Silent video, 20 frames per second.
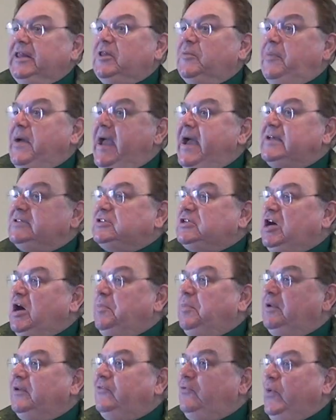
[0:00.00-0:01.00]
in the past
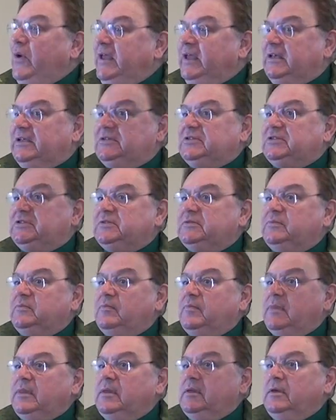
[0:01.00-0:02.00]
couple of weeks,
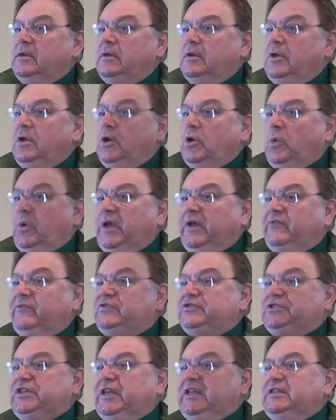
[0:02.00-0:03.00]
we've
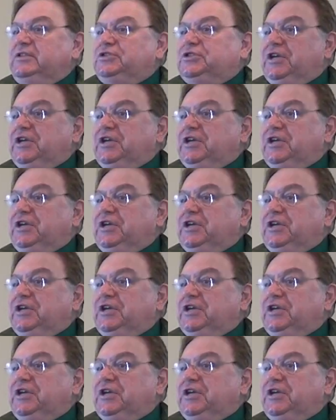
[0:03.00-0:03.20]
seen